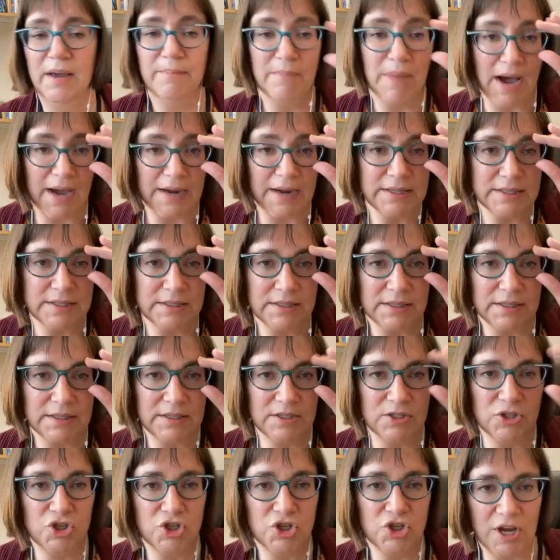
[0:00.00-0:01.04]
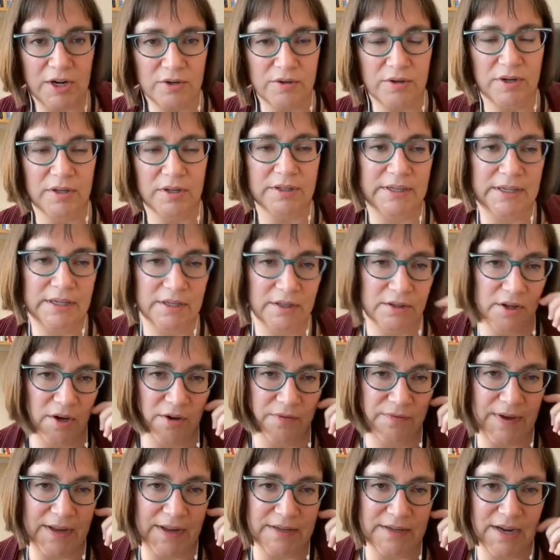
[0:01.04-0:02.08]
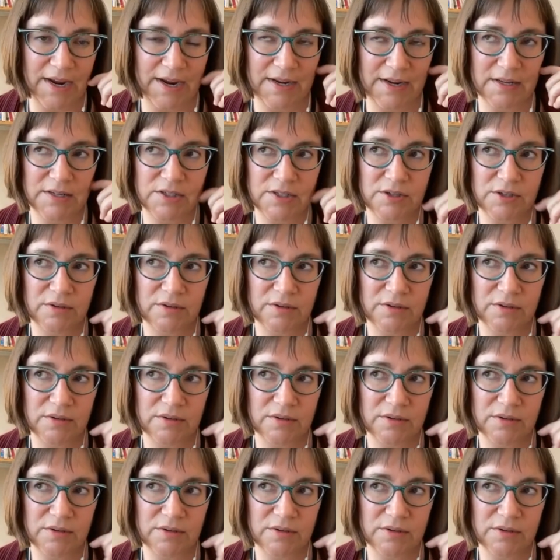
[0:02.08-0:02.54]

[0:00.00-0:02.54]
Mice in general eat a low fat diet.